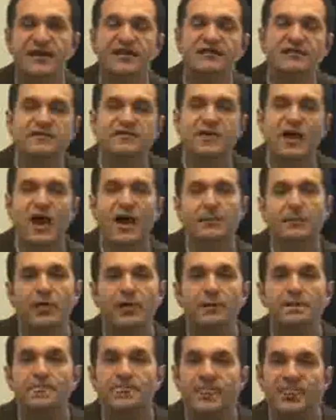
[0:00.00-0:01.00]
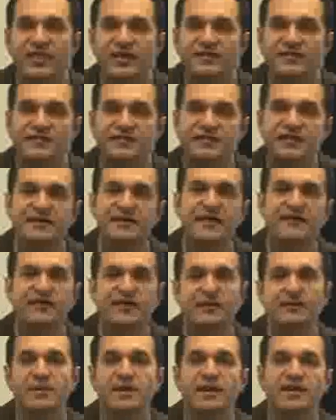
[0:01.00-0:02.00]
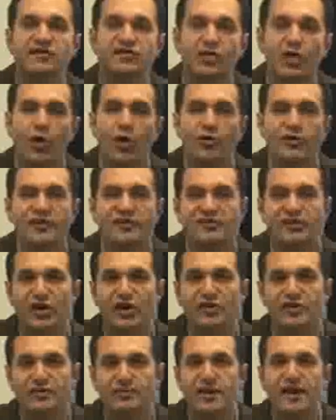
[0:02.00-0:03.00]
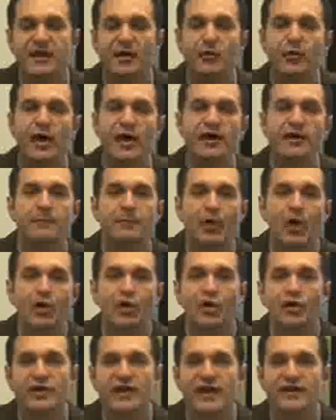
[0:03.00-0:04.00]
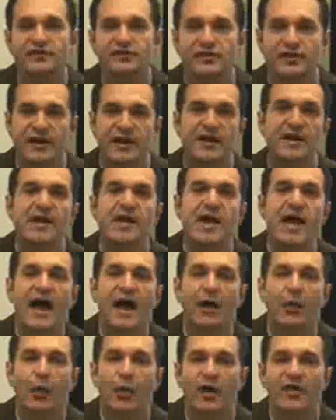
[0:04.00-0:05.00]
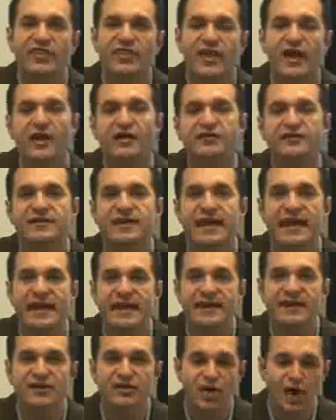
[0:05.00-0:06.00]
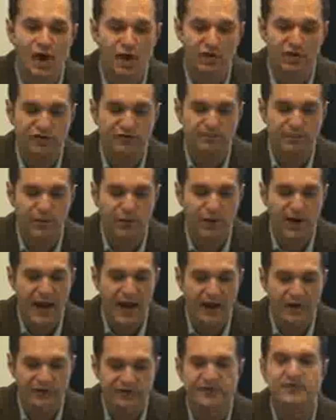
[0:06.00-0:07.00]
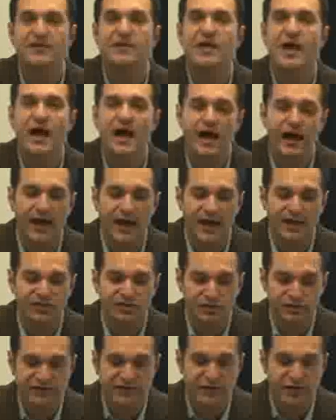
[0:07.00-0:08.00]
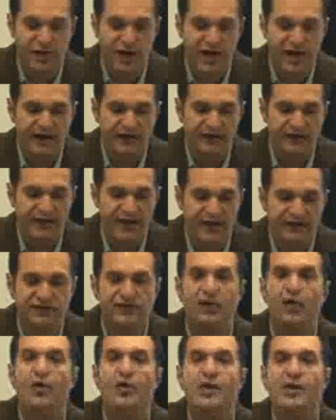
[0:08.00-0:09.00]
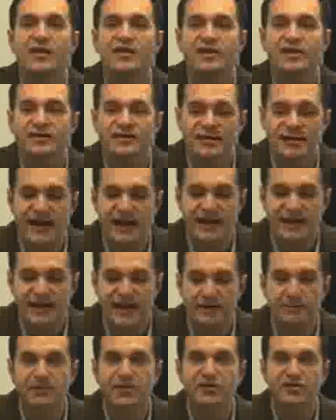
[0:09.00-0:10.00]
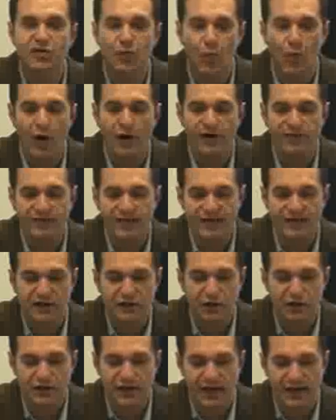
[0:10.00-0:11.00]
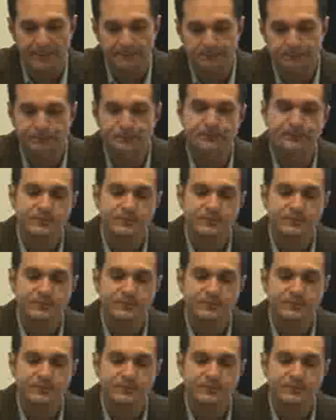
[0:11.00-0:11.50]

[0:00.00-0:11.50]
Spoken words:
tons of copper. This is significant because gold is starting to make a run. It broke out yesterday at $1,080 per ounce. Actually, it was a little higher than that. So these are the kind of companies you want to take a look at.